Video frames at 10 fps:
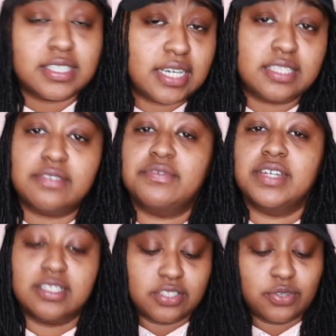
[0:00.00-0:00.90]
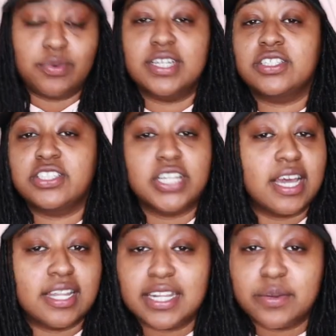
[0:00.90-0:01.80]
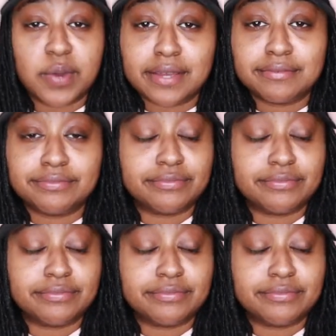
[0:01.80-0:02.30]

It takes a village to raise a child anyway,